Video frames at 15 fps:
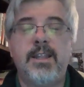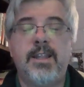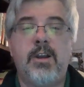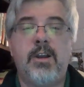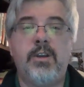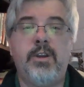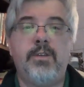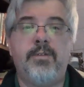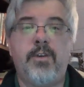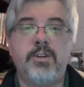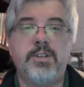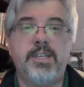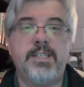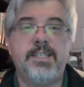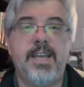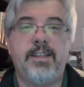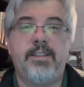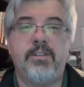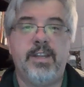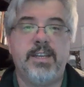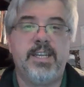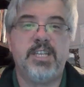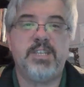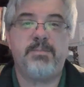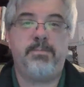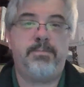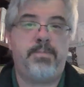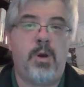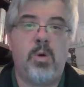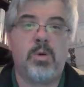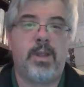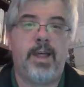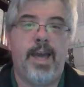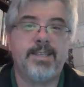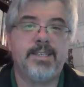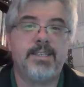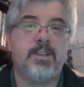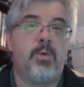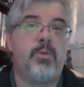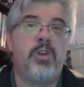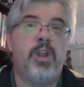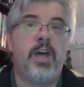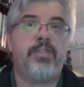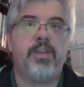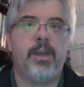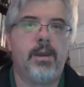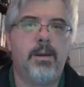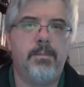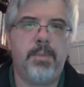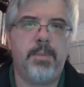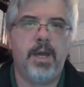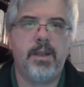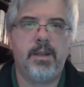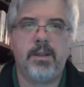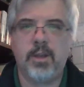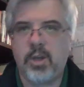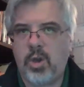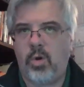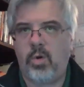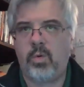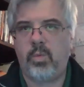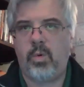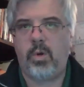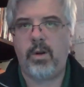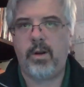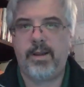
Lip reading: there are universities out there that teach whole classes on nothing but the Cold War,